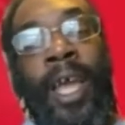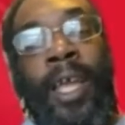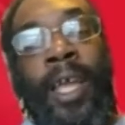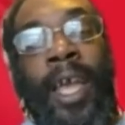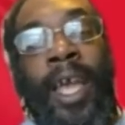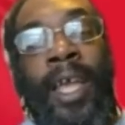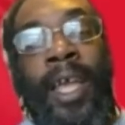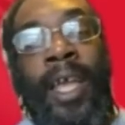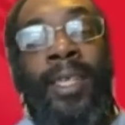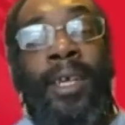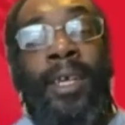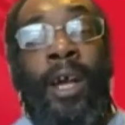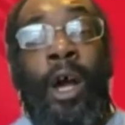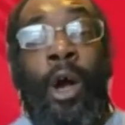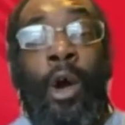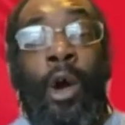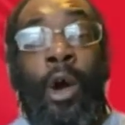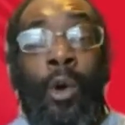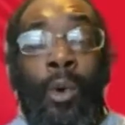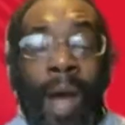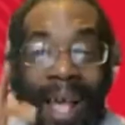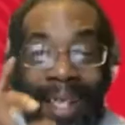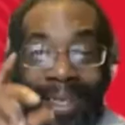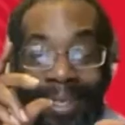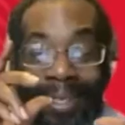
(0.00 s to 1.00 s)
decades
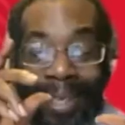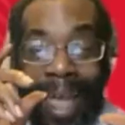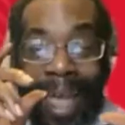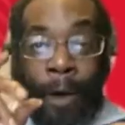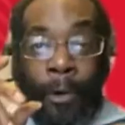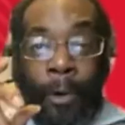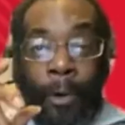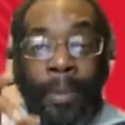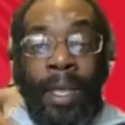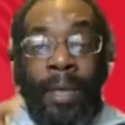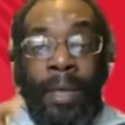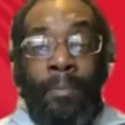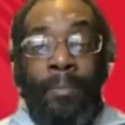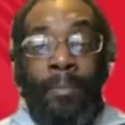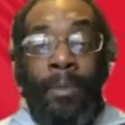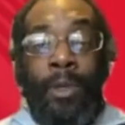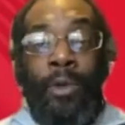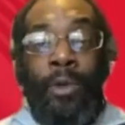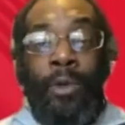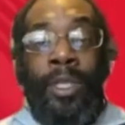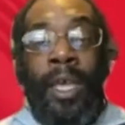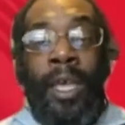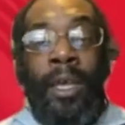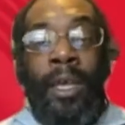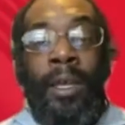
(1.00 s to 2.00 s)
ago as Caribbean
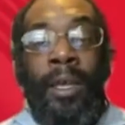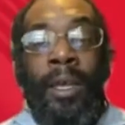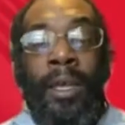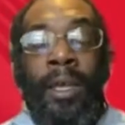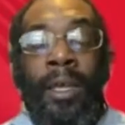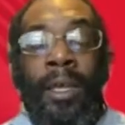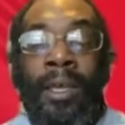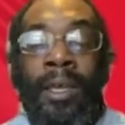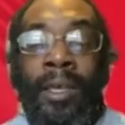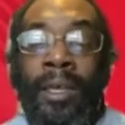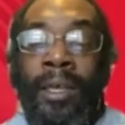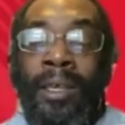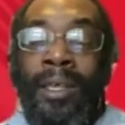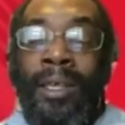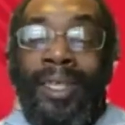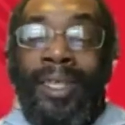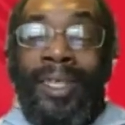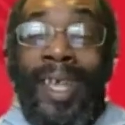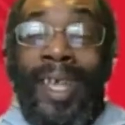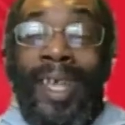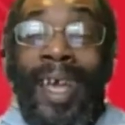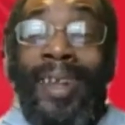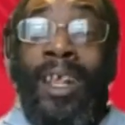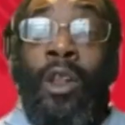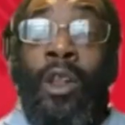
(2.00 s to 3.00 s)
music,
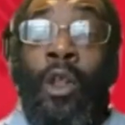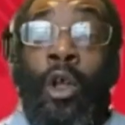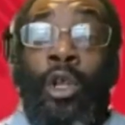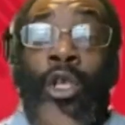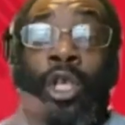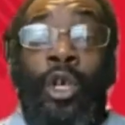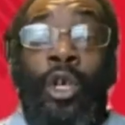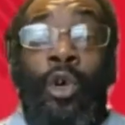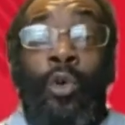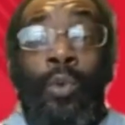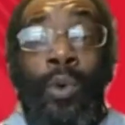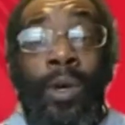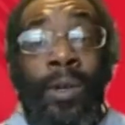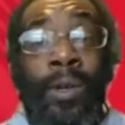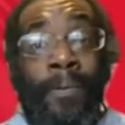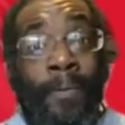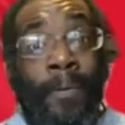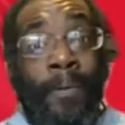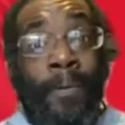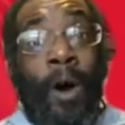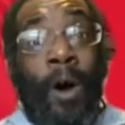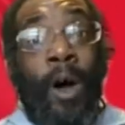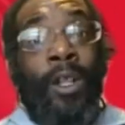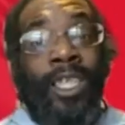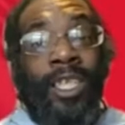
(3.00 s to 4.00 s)
technological
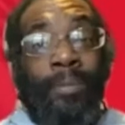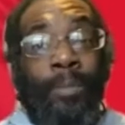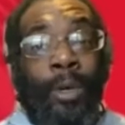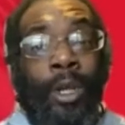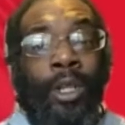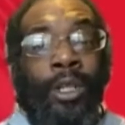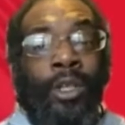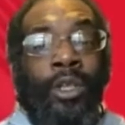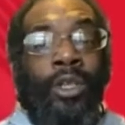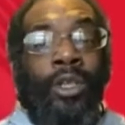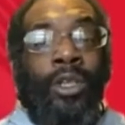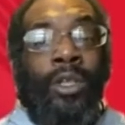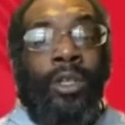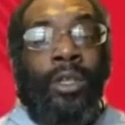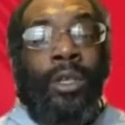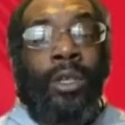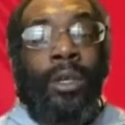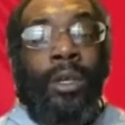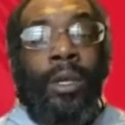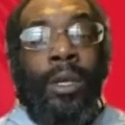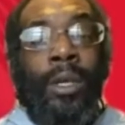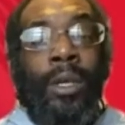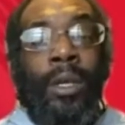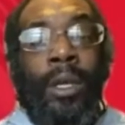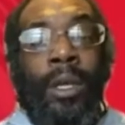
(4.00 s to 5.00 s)
advancements
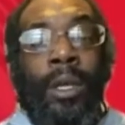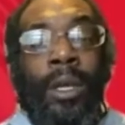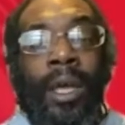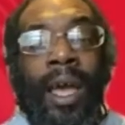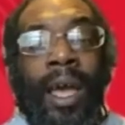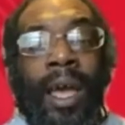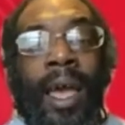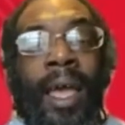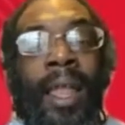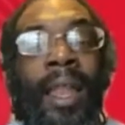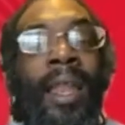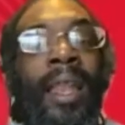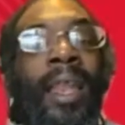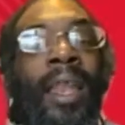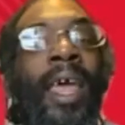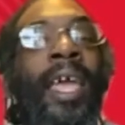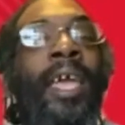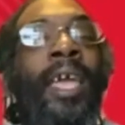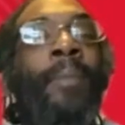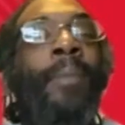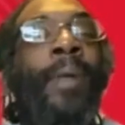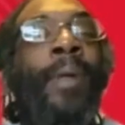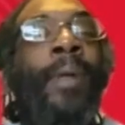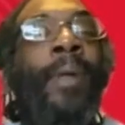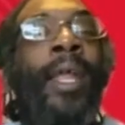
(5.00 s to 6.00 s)

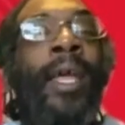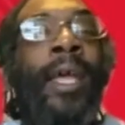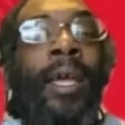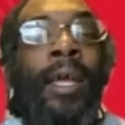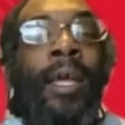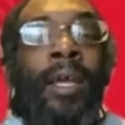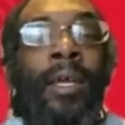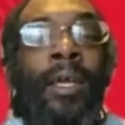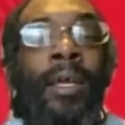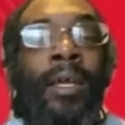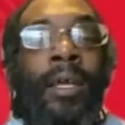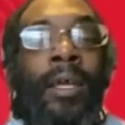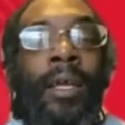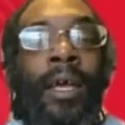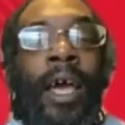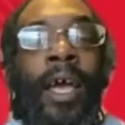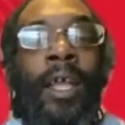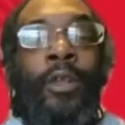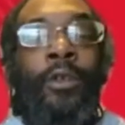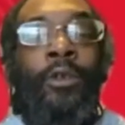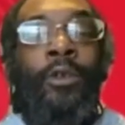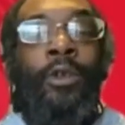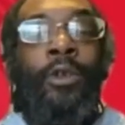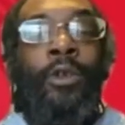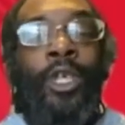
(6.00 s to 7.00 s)
enabling
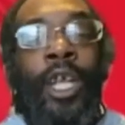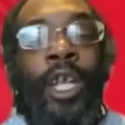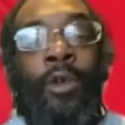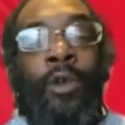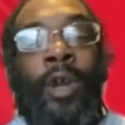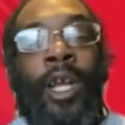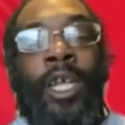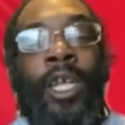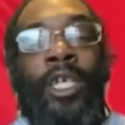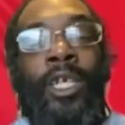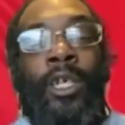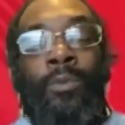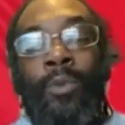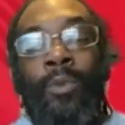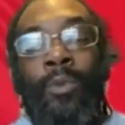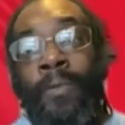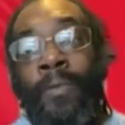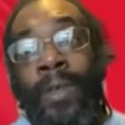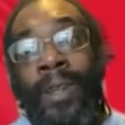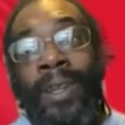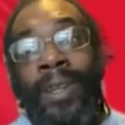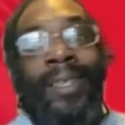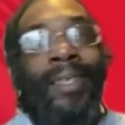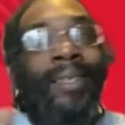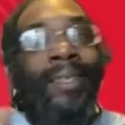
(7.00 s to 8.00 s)
a new generation
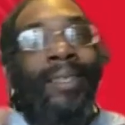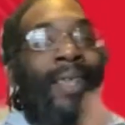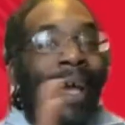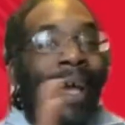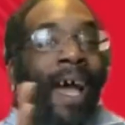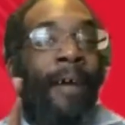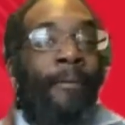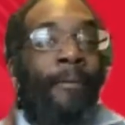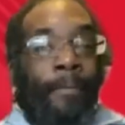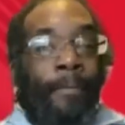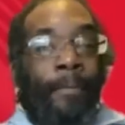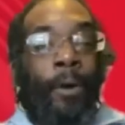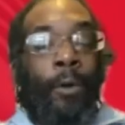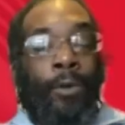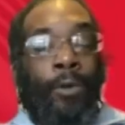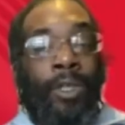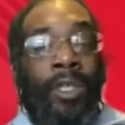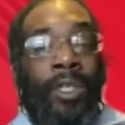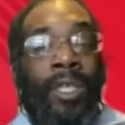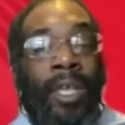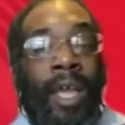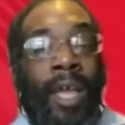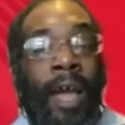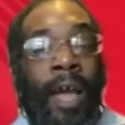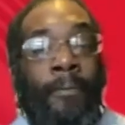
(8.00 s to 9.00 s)
within this Afro
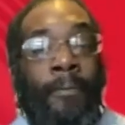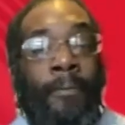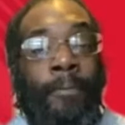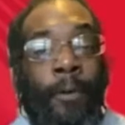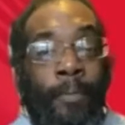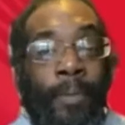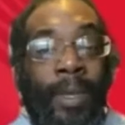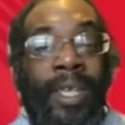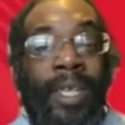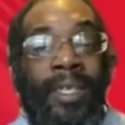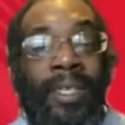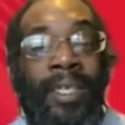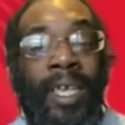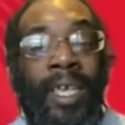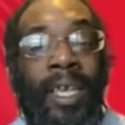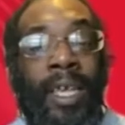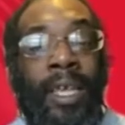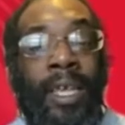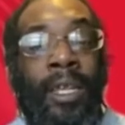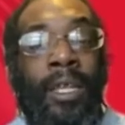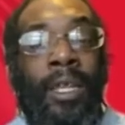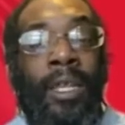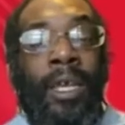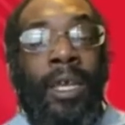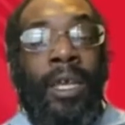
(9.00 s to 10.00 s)
scene, Afrobeat
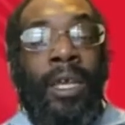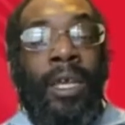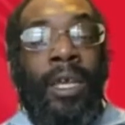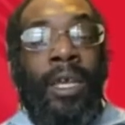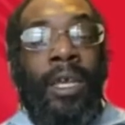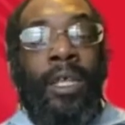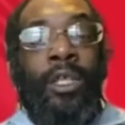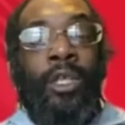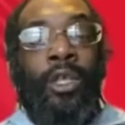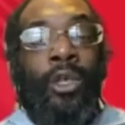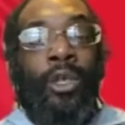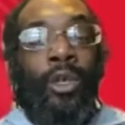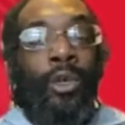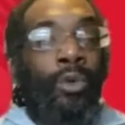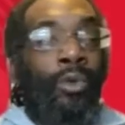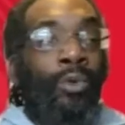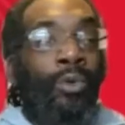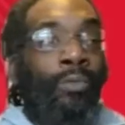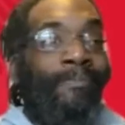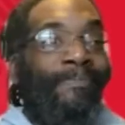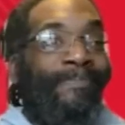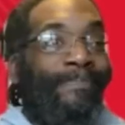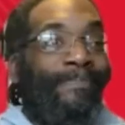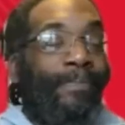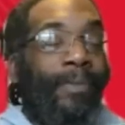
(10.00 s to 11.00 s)
scene,
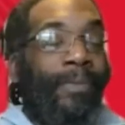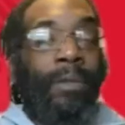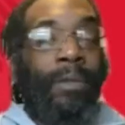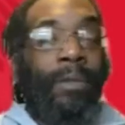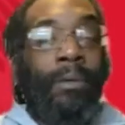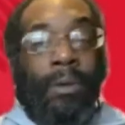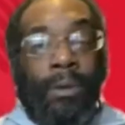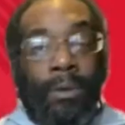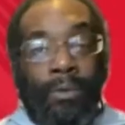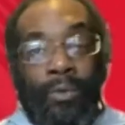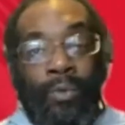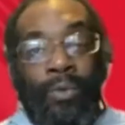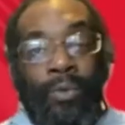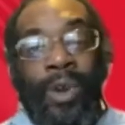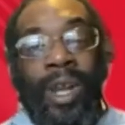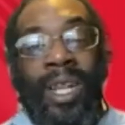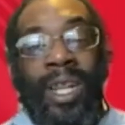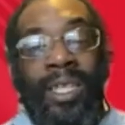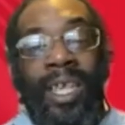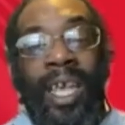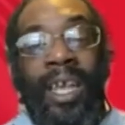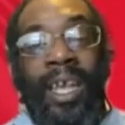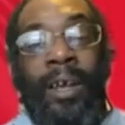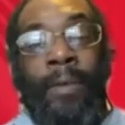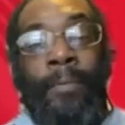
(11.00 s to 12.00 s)
to
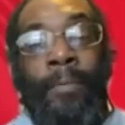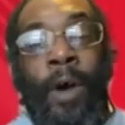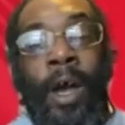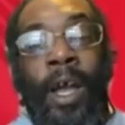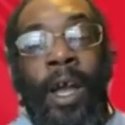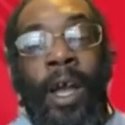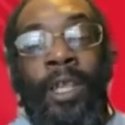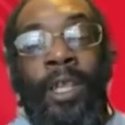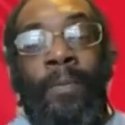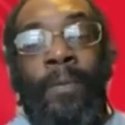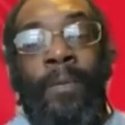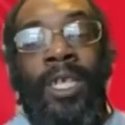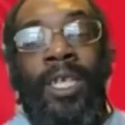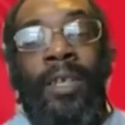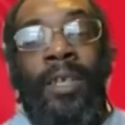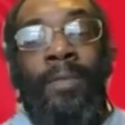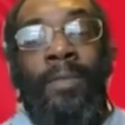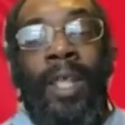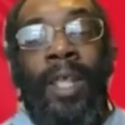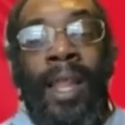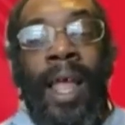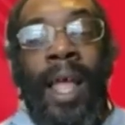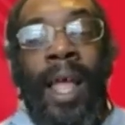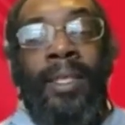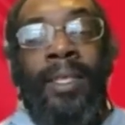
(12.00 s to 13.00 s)
really take advantage of a
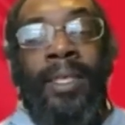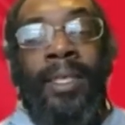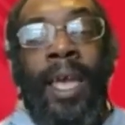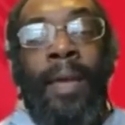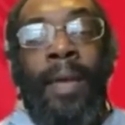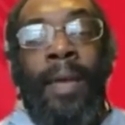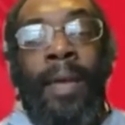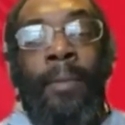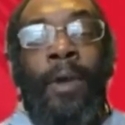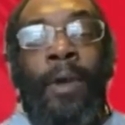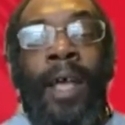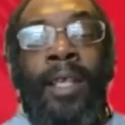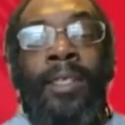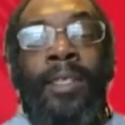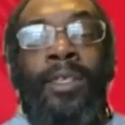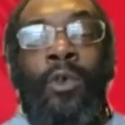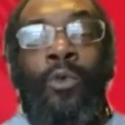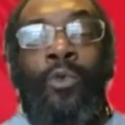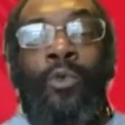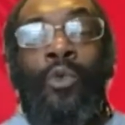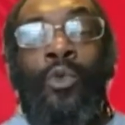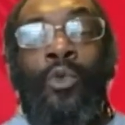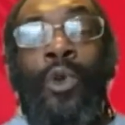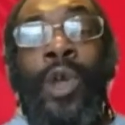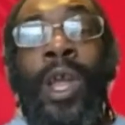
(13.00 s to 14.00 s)
shifting landscape, right? So
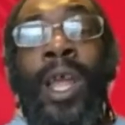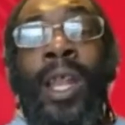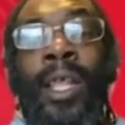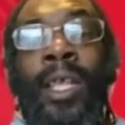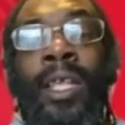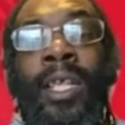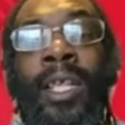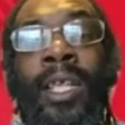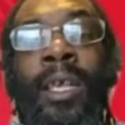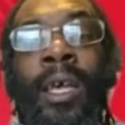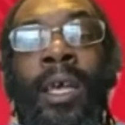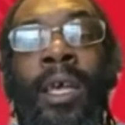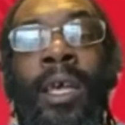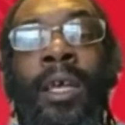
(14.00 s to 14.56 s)
really,